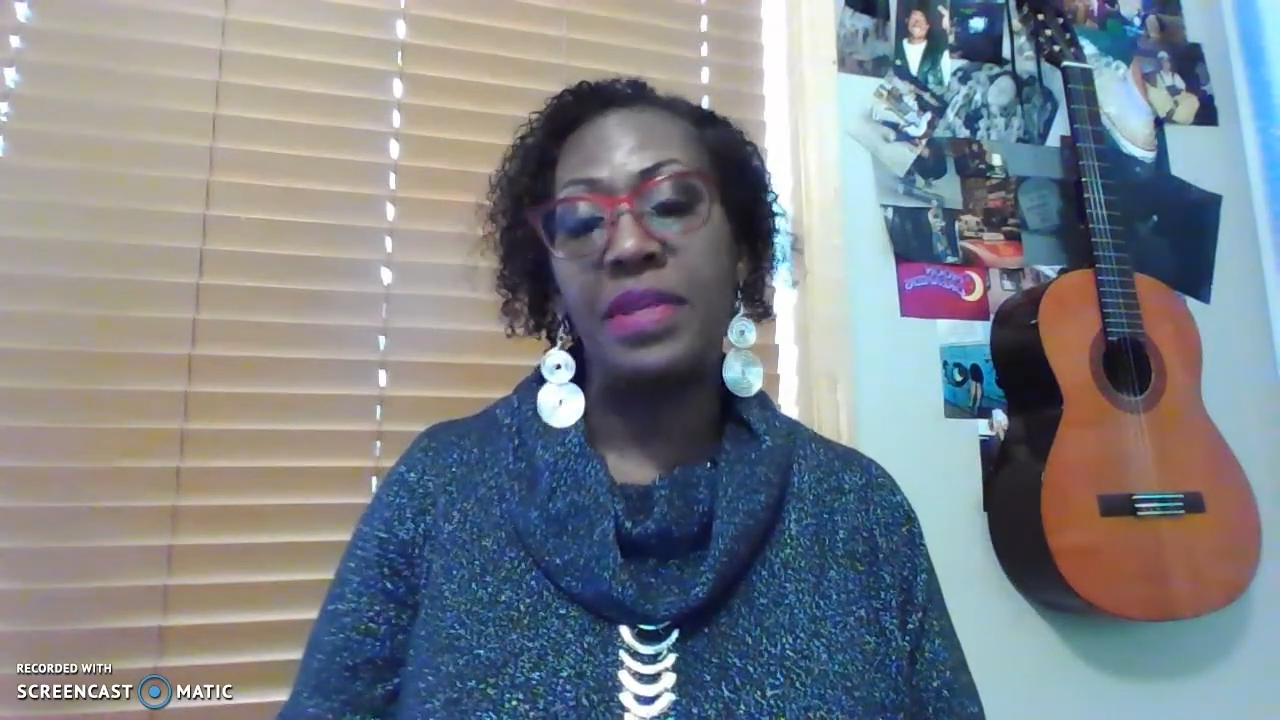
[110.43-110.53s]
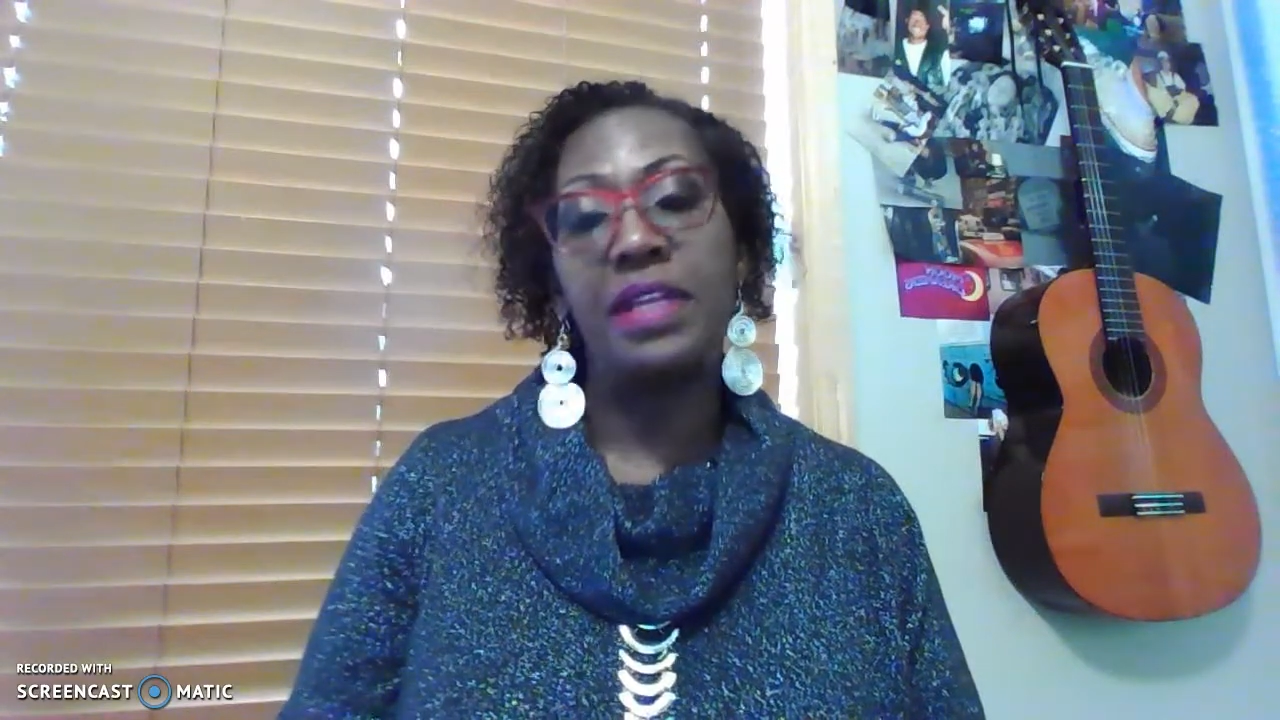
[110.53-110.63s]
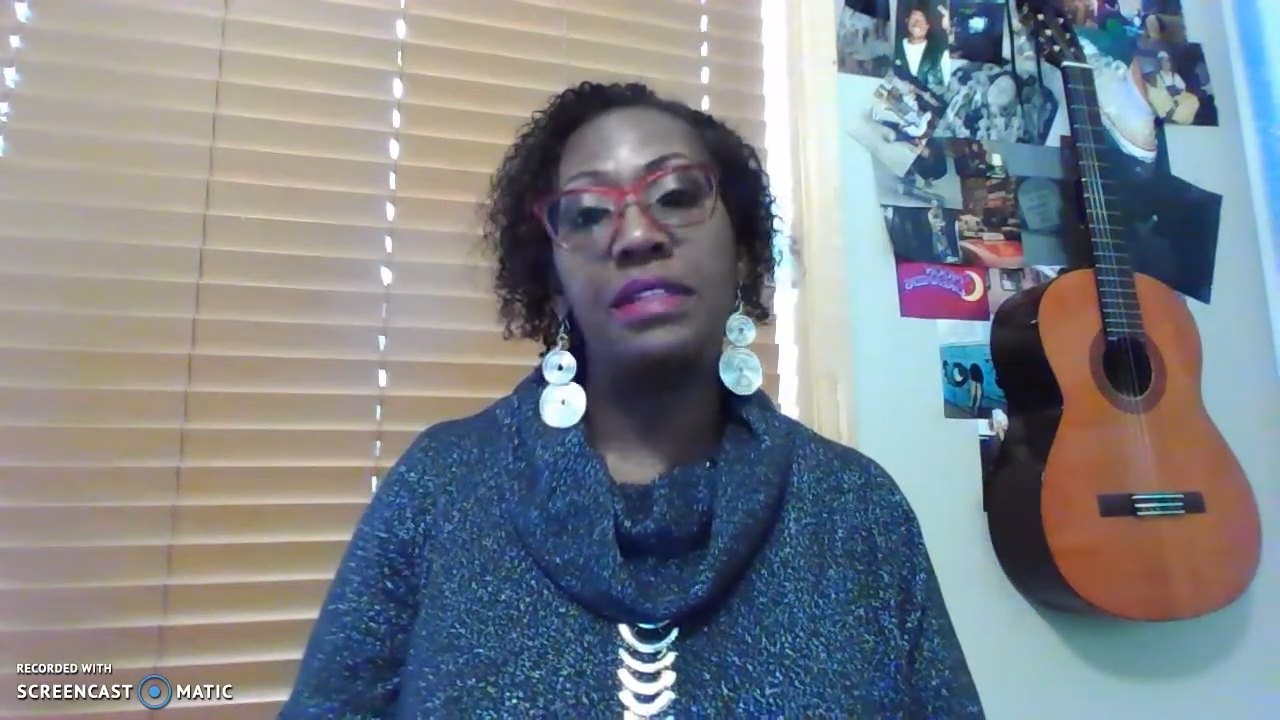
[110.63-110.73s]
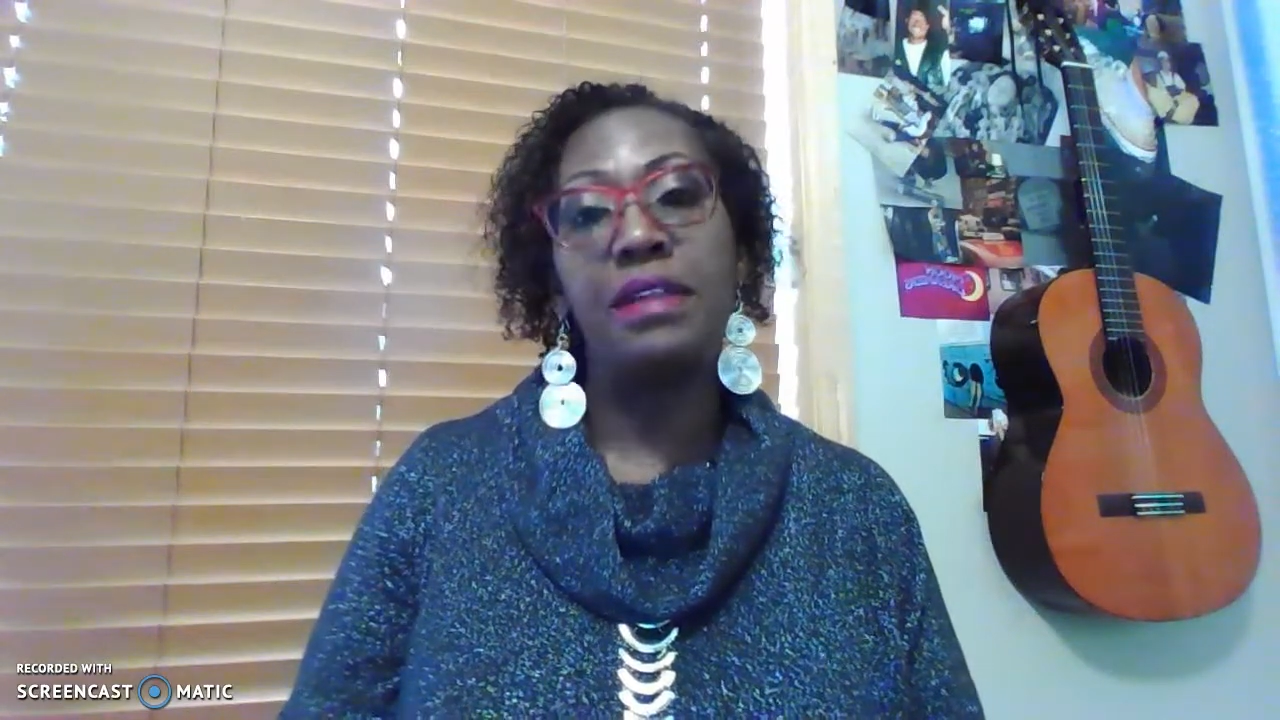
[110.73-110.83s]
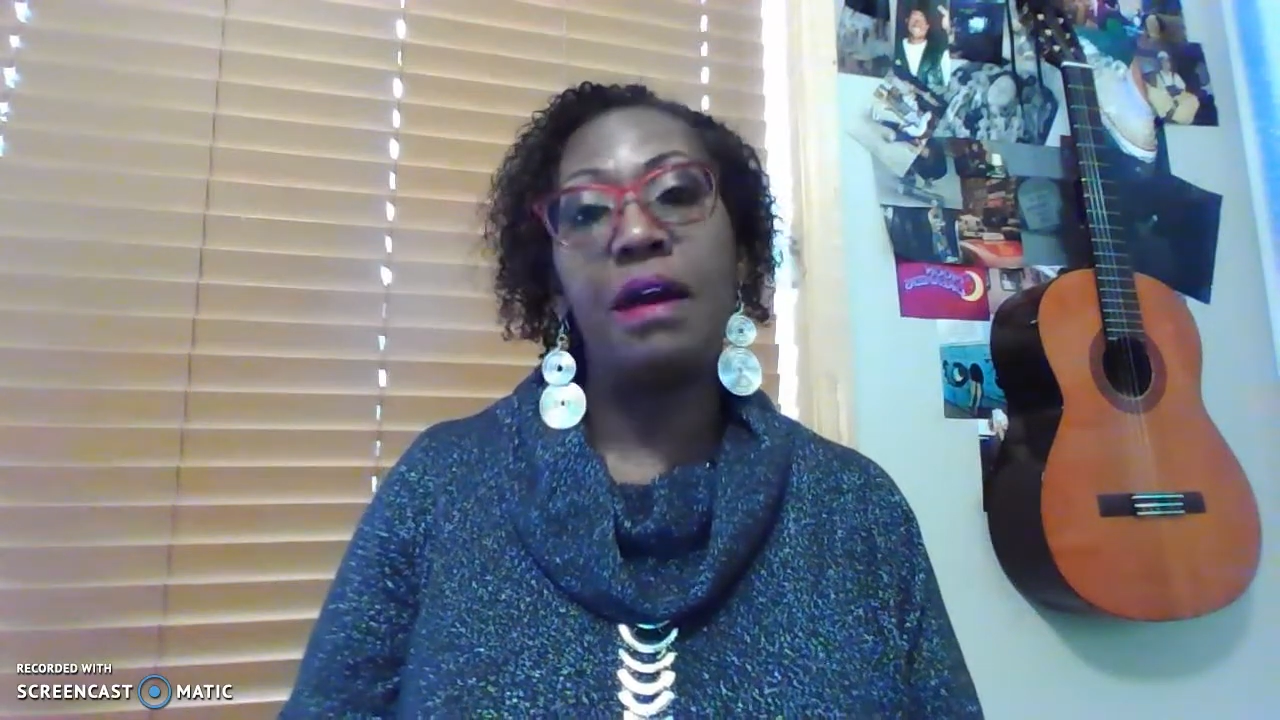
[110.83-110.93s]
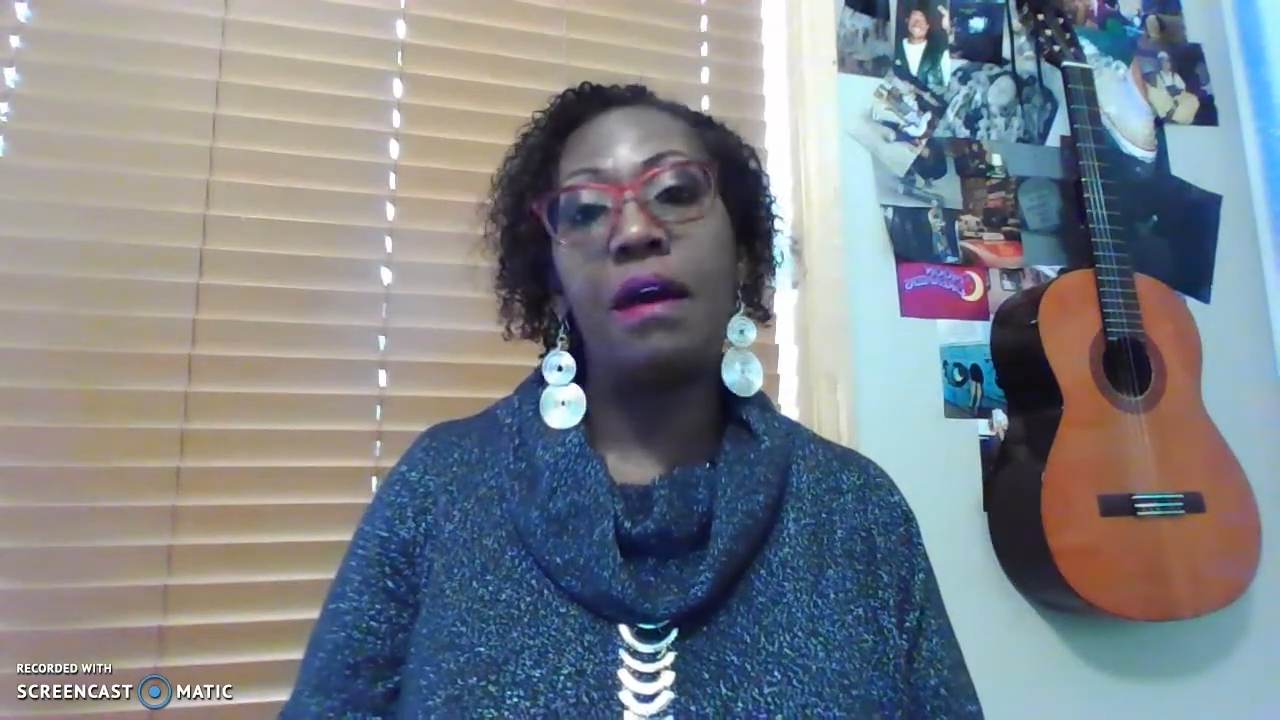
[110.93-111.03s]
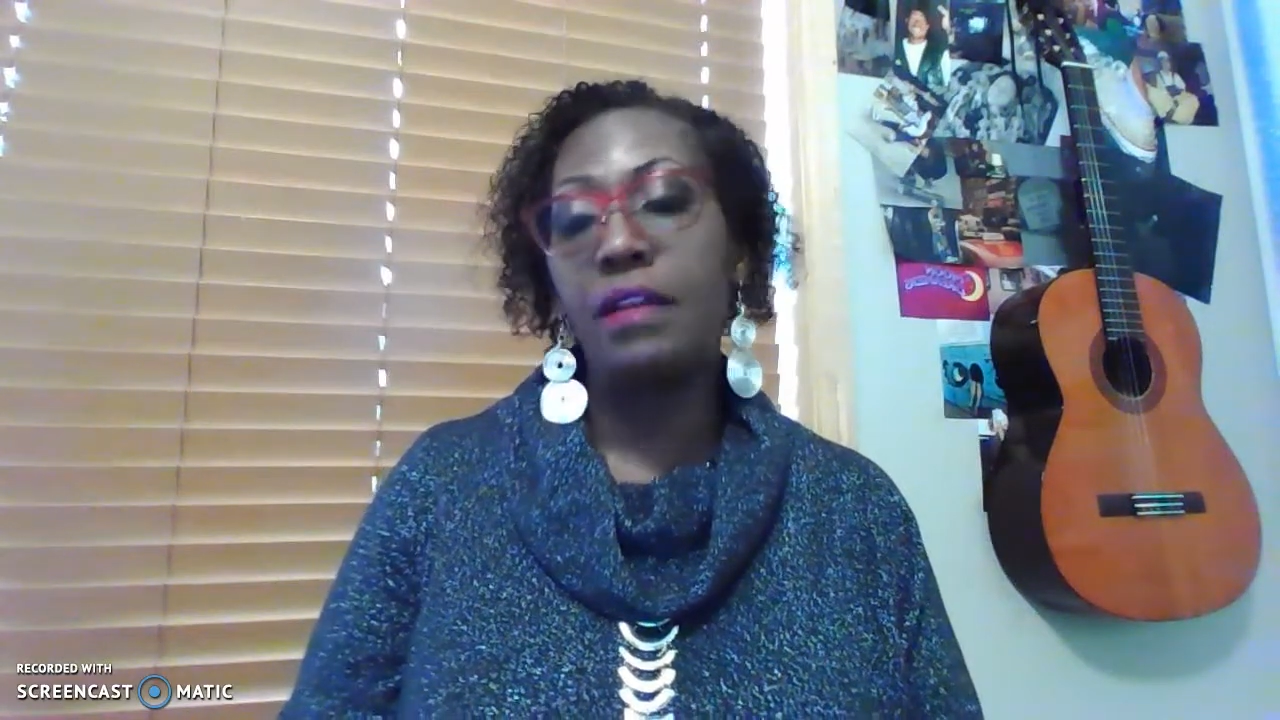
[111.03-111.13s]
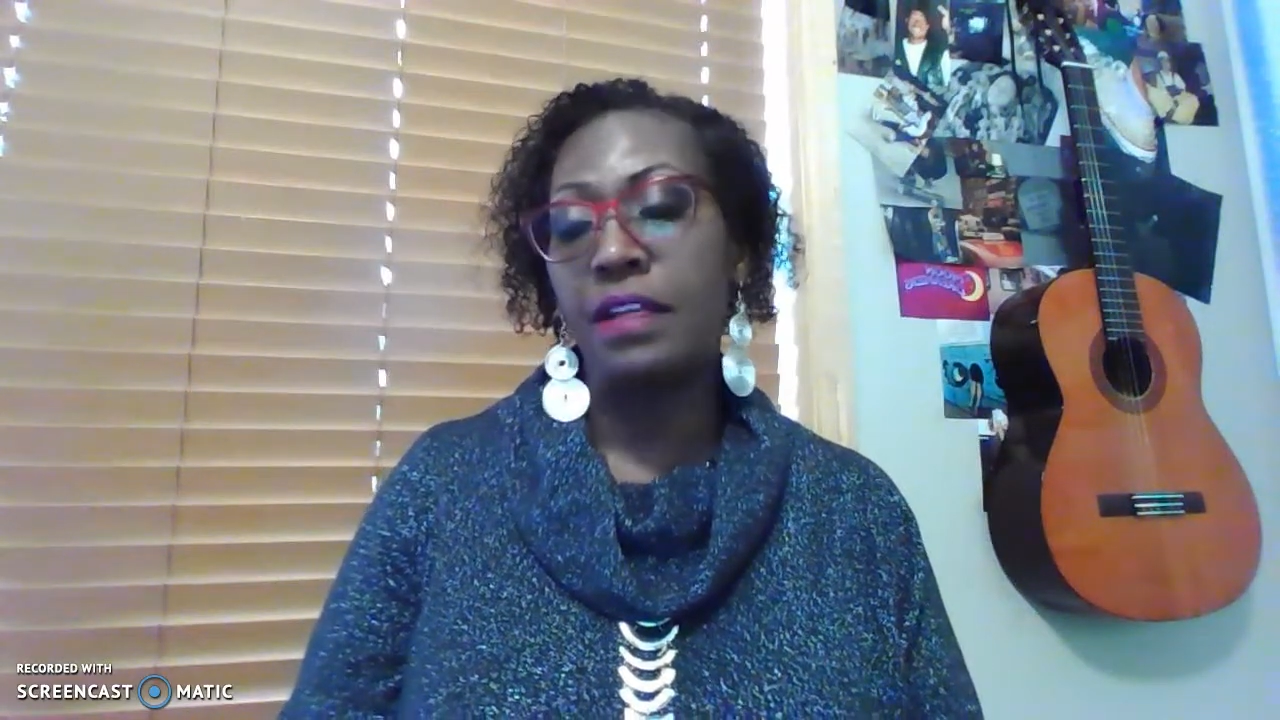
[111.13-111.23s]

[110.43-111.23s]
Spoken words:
being taught